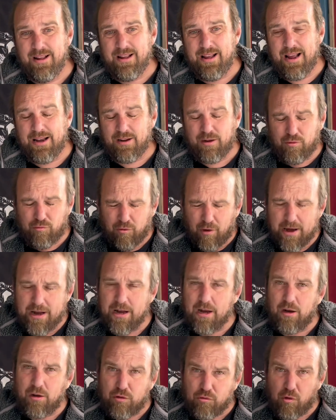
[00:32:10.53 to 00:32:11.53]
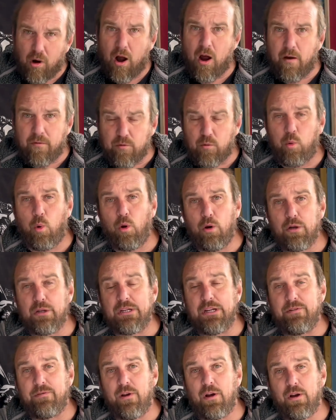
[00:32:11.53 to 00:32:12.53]
had a great draft
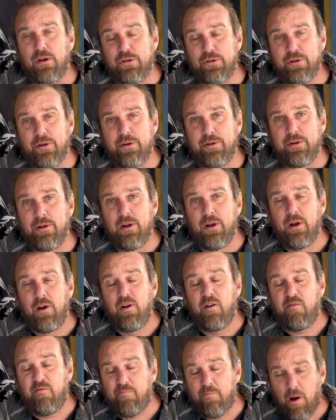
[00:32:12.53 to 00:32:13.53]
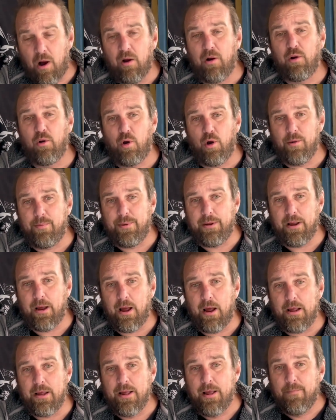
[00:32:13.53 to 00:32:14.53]
quality version of Punk I P
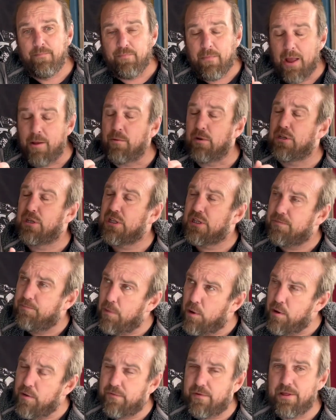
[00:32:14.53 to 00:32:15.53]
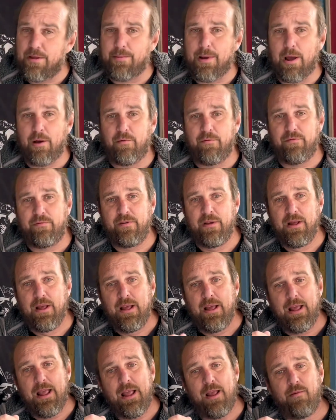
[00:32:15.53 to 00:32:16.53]
A. It was smooth in the mouth.
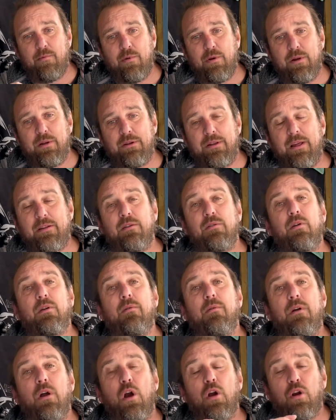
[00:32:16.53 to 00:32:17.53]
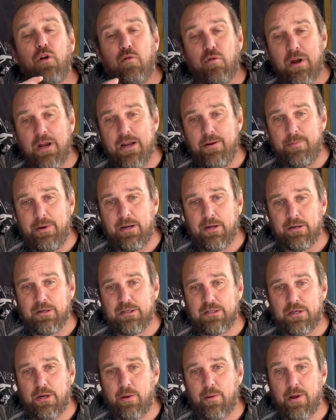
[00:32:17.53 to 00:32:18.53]
It was there's like a, a
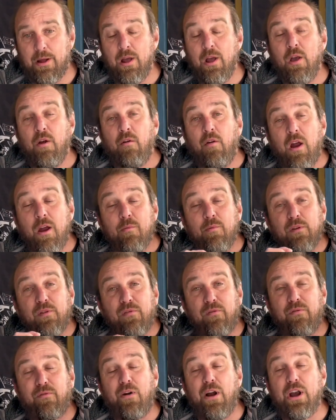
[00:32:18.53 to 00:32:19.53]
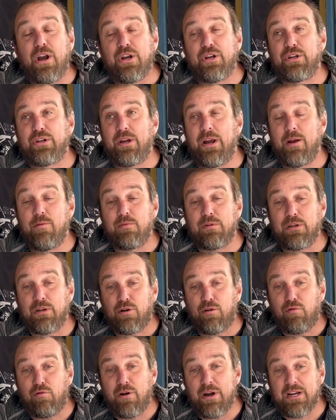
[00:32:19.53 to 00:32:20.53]
creaminess to it. It was fresh. It was
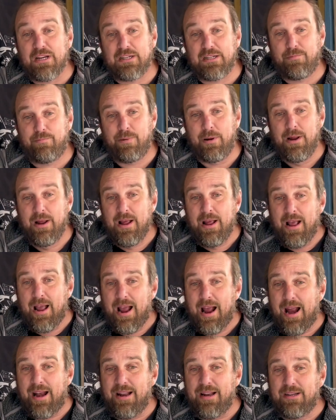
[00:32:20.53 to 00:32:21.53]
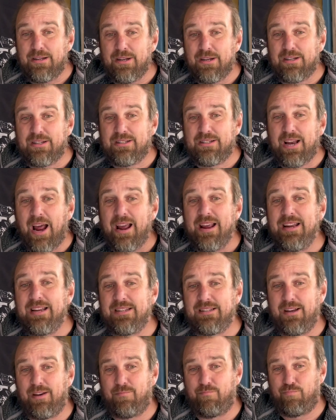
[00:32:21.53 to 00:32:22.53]
crisp, and it just
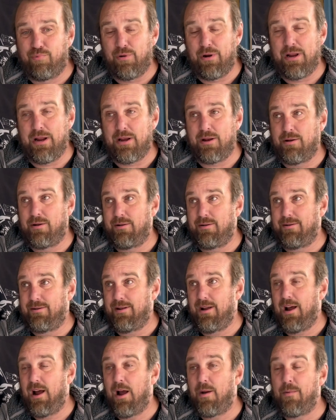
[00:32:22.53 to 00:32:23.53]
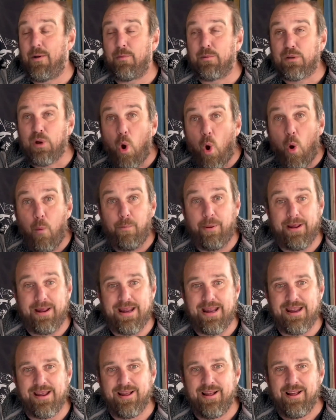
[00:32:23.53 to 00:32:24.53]
tasted brilliant. Um, it was
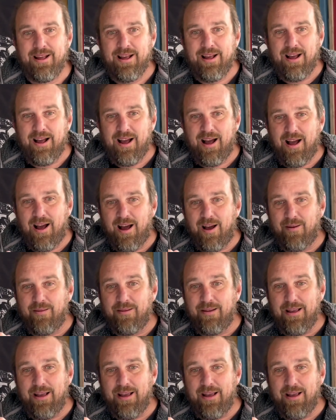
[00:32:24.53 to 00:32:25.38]
hoppy. Uh,